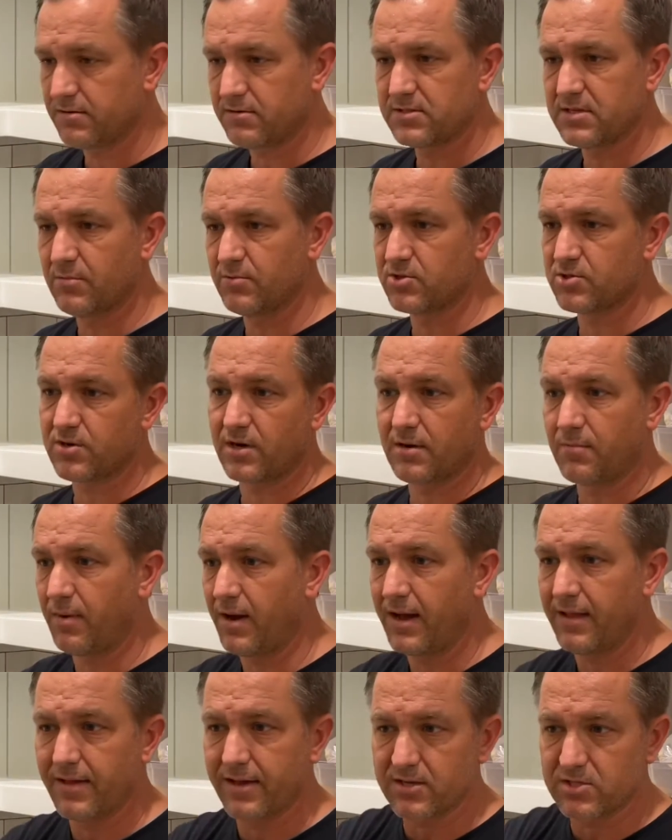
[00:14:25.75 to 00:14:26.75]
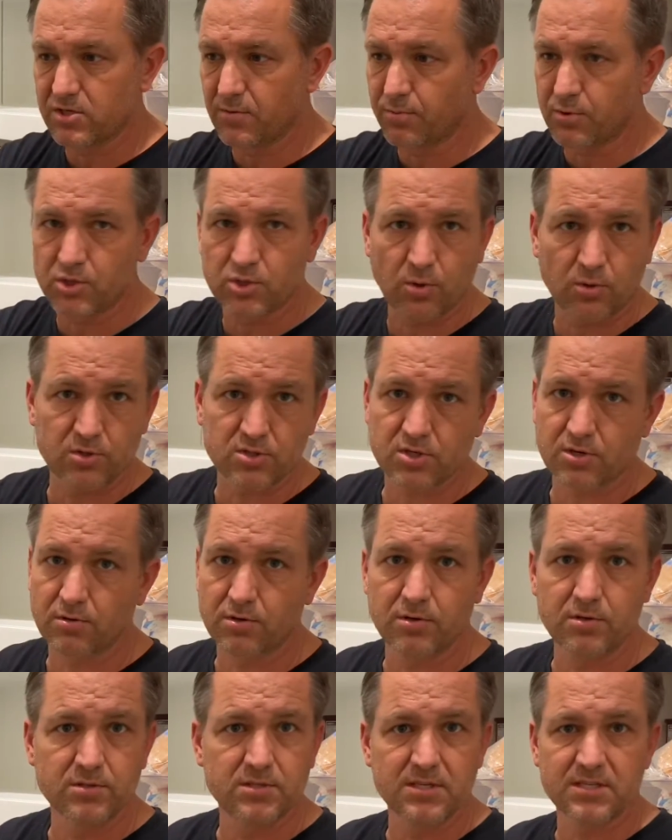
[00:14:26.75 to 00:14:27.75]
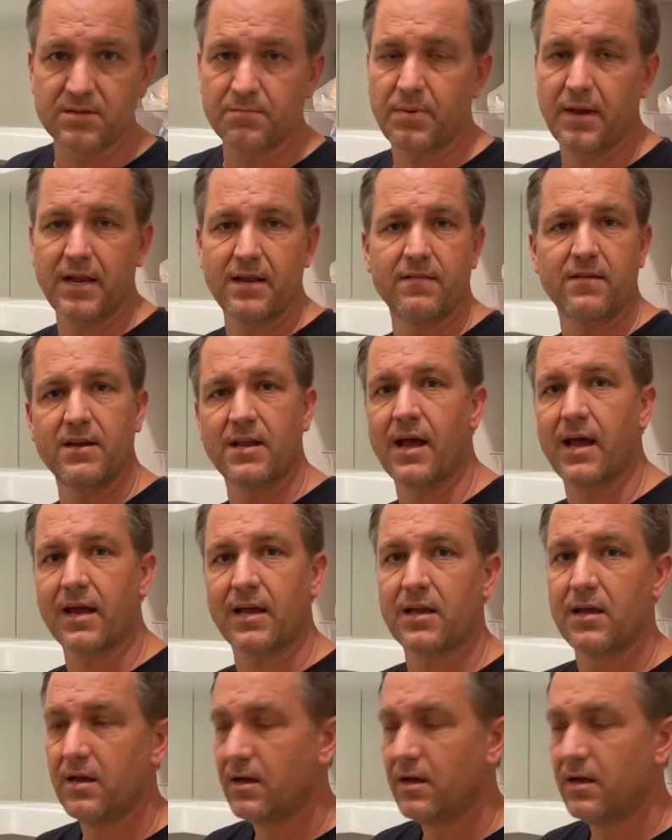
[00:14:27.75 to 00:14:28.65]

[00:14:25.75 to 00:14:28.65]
Someone's trying to buy like super short screws. It's a pain in the neck.